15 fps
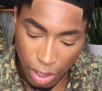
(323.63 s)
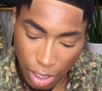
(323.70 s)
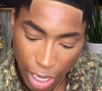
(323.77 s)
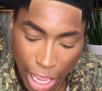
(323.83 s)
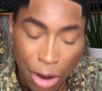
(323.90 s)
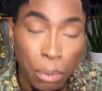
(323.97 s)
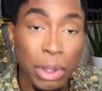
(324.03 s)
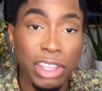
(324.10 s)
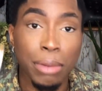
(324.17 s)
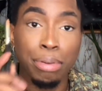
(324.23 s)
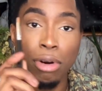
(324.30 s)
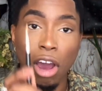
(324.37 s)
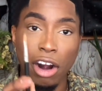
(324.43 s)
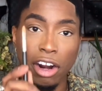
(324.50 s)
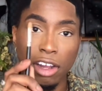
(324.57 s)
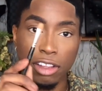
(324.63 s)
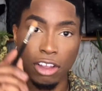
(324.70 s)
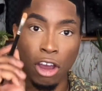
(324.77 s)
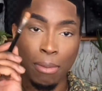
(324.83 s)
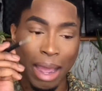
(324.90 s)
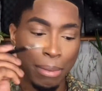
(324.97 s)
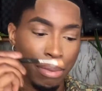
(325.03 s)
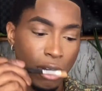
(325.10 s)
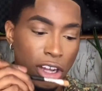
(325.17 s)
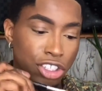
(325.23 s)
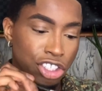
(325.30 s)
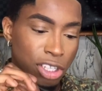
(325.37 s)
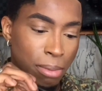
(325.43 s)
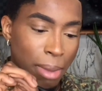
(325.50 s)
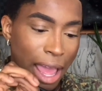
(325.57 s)
And with the product on my brush, the
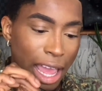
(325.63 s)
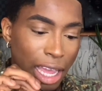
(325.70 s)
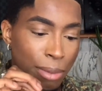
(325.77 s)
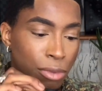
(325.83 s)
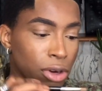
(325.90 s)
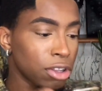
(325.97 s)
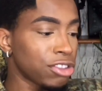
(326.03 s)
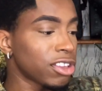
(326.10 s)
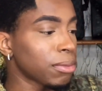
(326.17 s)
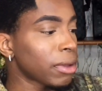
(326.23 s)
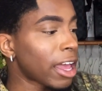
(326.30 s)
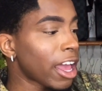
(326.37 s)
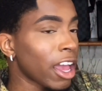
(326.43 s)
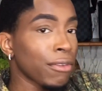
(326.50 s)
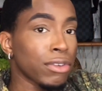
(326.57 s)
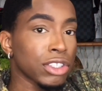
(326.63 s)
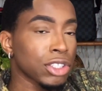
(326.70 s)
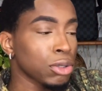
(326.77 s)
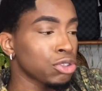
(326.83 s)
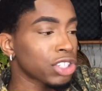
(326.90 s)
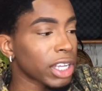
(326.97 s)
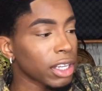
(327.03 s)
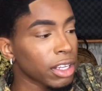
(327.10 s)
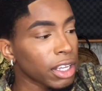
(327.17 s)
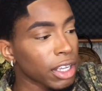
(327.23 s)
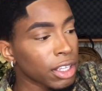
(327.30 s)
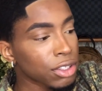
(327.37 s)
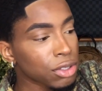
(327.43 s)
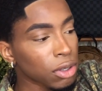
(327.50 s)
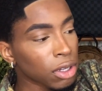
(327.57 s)
MAC, I'm gonna dip ever so gently
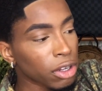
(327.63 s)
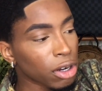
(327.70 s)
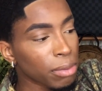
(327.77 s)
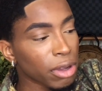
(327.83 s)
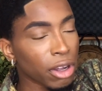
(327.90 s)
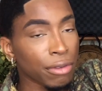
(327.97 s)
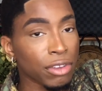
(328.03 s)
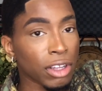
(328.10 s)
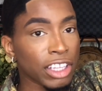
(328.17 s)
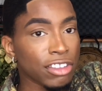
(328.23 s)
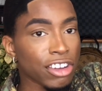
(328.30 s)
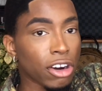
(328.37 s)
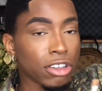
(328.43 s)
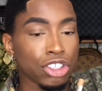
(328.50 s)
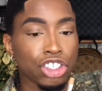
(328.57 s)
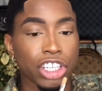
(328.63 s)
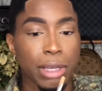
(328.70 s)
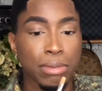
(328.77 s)
into a little bit of the Tarte Shape